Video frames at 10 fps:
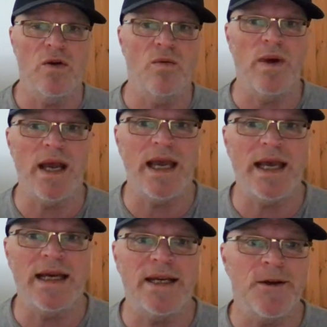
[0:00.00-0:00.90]

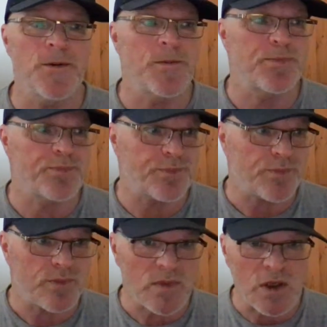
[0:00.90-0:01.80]
Where
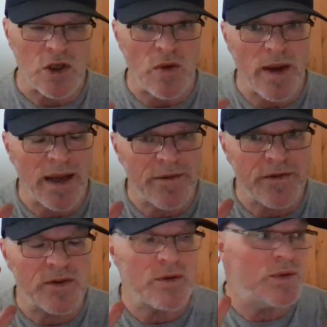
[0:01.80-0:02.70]
you
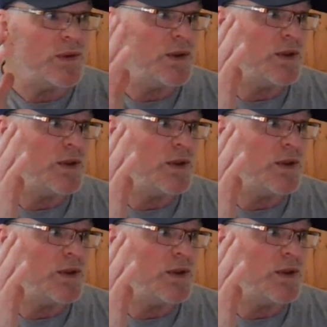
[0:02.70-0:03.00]
have to